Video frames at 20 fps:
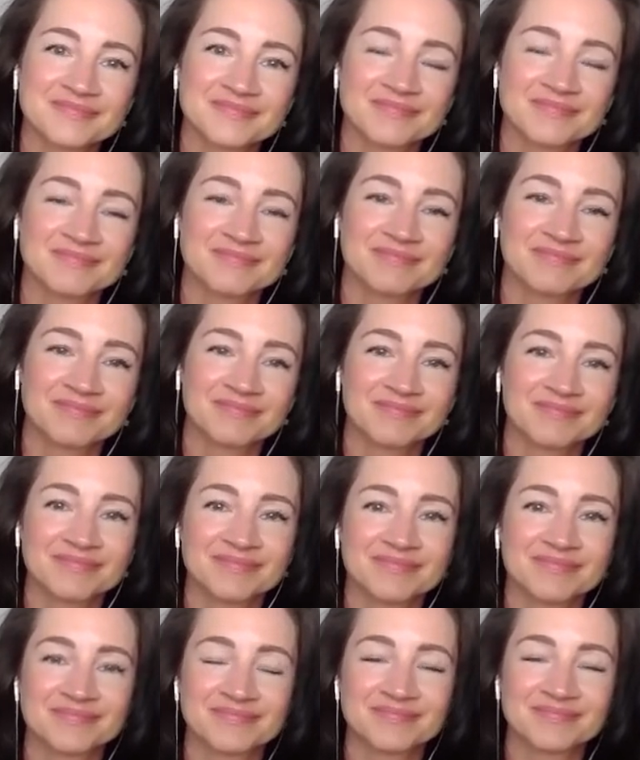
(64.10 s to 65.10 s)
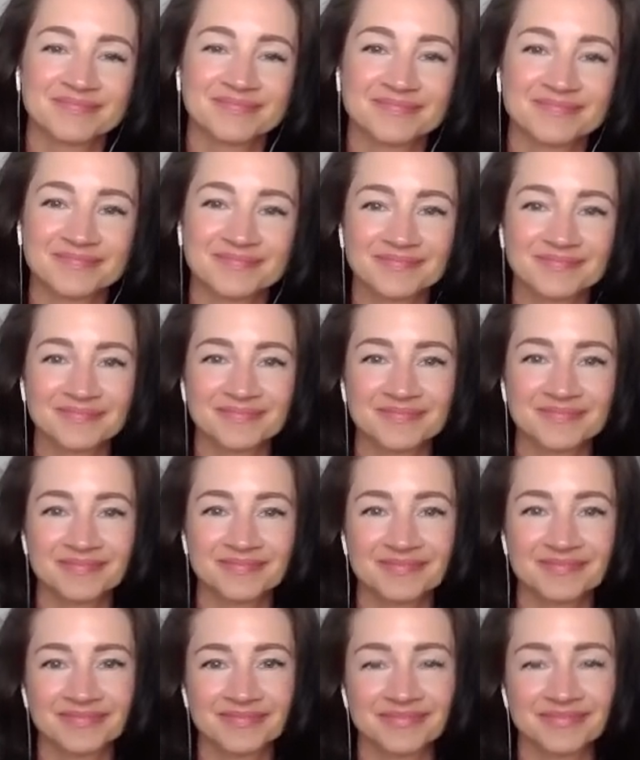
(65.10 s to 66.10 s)

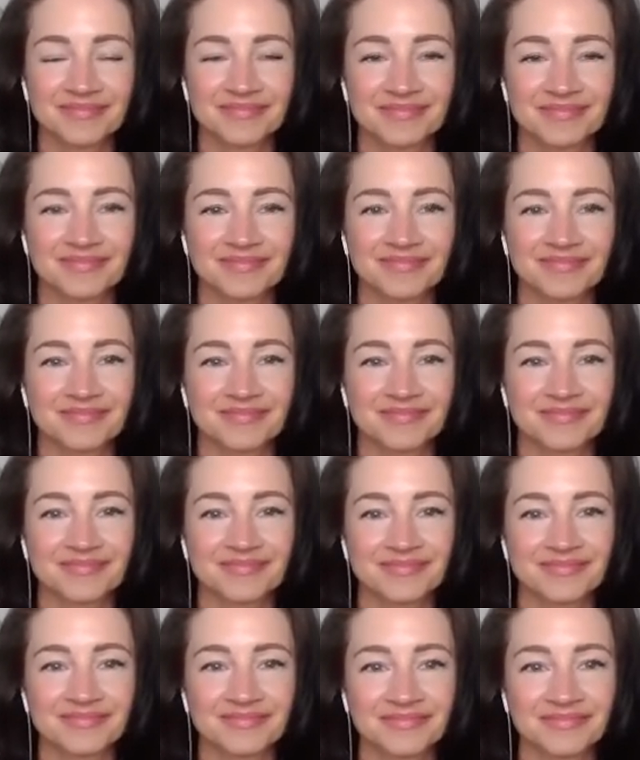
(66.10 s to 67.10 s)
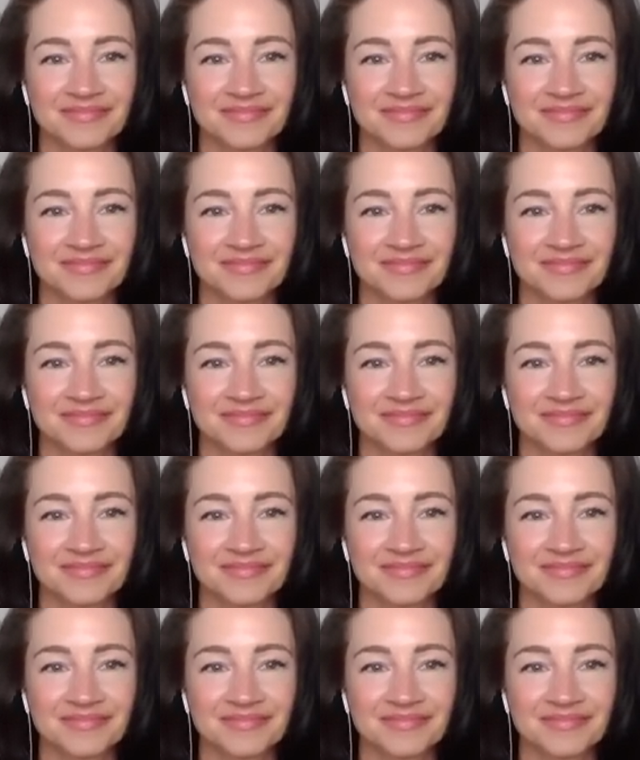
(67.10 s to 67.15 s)
No words are spoken by the person on screen.